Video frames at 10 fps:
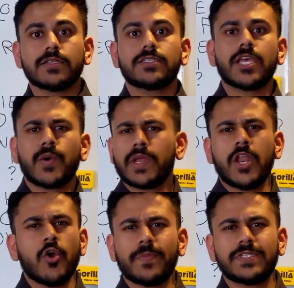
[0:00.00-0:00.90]
So in
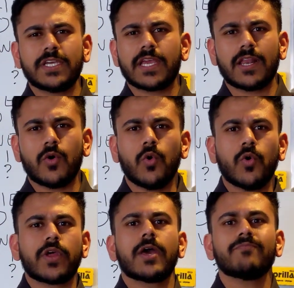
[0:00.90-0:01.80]
no particular
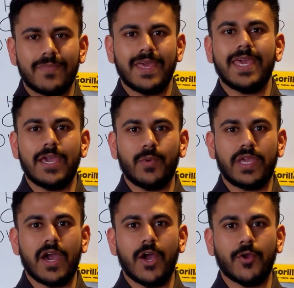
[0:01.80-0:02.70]
order, here we
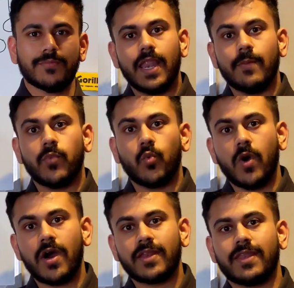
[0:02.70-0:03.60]
go. Number
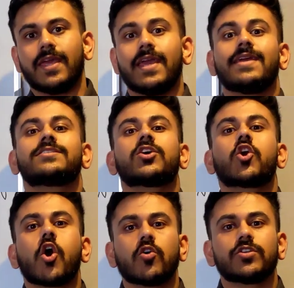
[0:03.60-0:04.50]
1 is
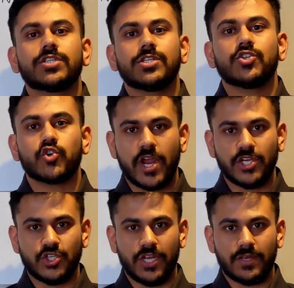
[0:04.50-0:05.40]

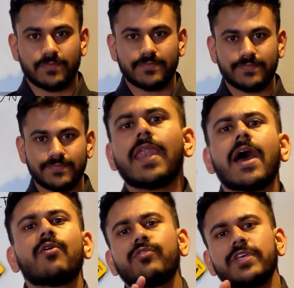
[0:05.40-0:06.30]
concentration.
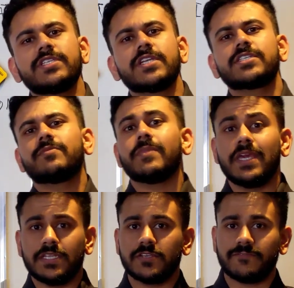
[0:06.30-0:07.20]
Now this doesn't
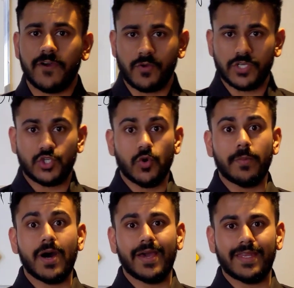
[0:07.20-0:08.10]
mean to focus your
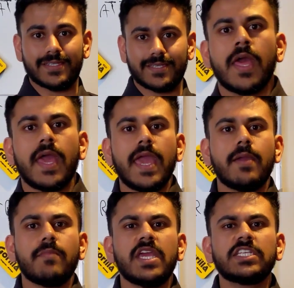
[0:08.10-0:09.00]
mind.
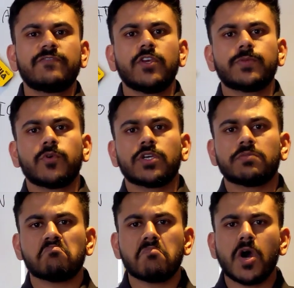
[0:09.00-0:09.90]
It means for you to put
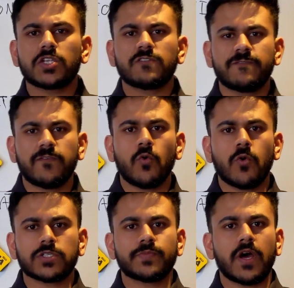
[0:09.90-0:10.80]
as much
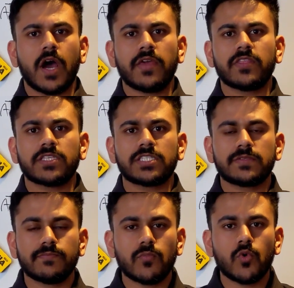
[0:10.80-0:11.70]
force behind the
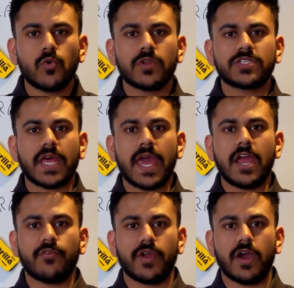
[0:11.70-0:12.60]
smallest
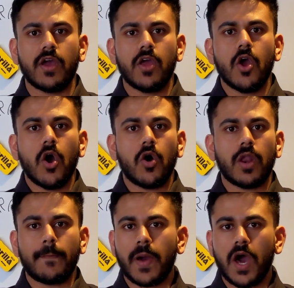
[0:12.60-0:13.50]
area on
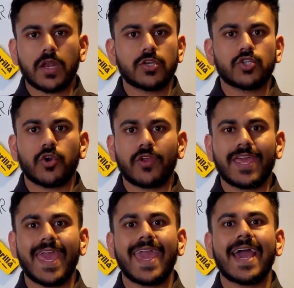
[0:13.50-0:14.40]
a punch or a
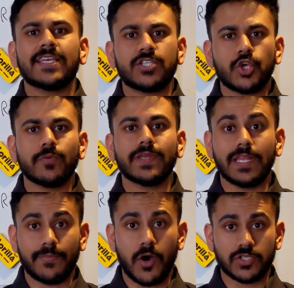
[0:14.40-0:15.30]
kick as
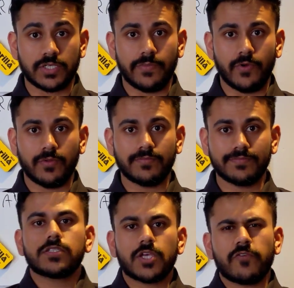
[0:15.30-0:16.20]
humanly possible.
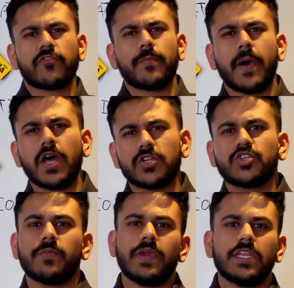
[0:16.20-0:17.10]
So for a
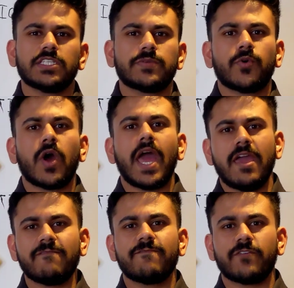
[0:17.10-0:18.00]
punch it means to put
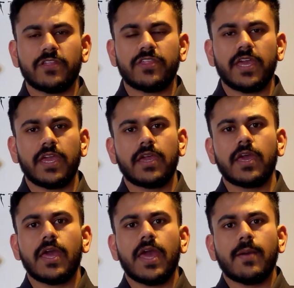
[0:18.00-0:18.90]
everything
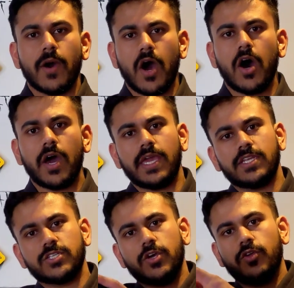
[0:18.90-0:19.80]

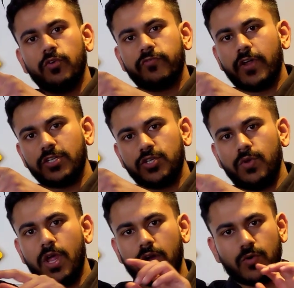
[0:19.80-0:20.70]
behind your front
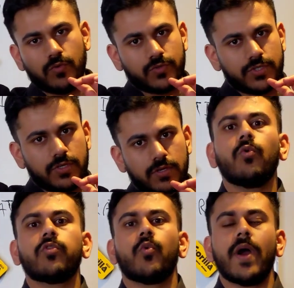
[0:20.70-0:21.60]
2 knuckles,
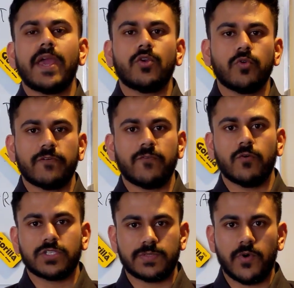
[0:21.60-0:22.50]
all the weight and all the
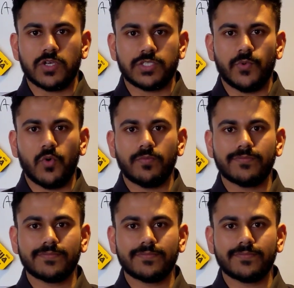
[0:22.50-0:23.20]
force as possible.